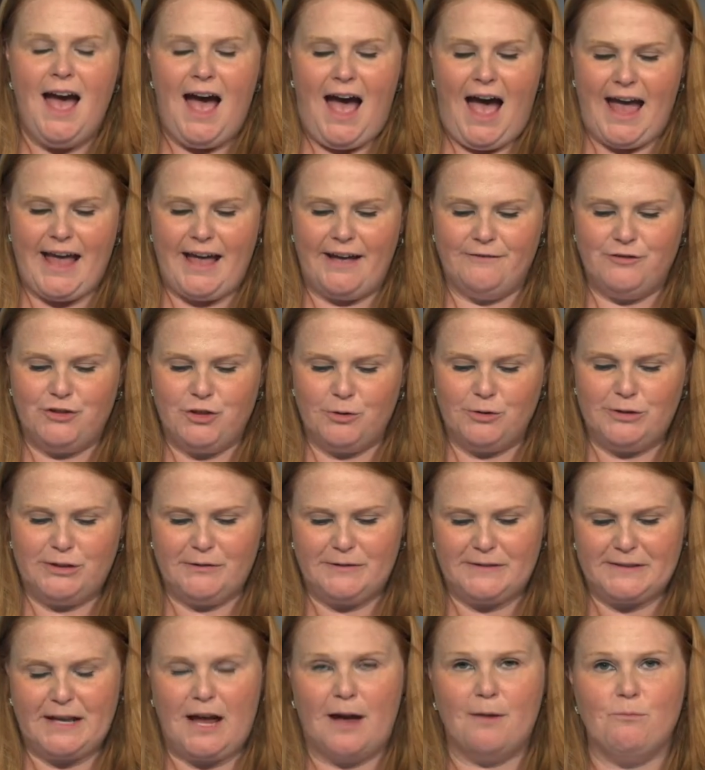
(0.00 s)
I have Joseph
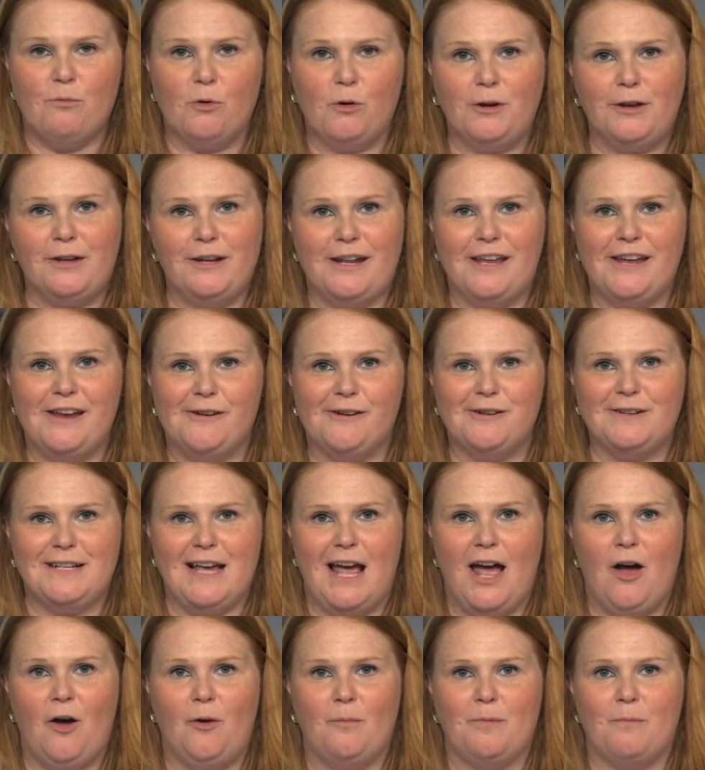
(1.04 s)
Scott Morgan here to
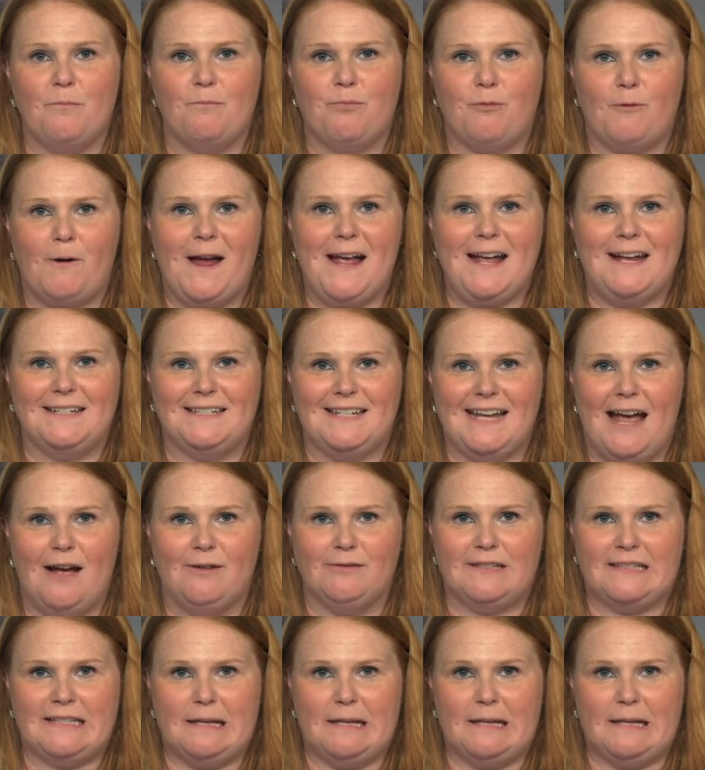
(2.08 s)
help break down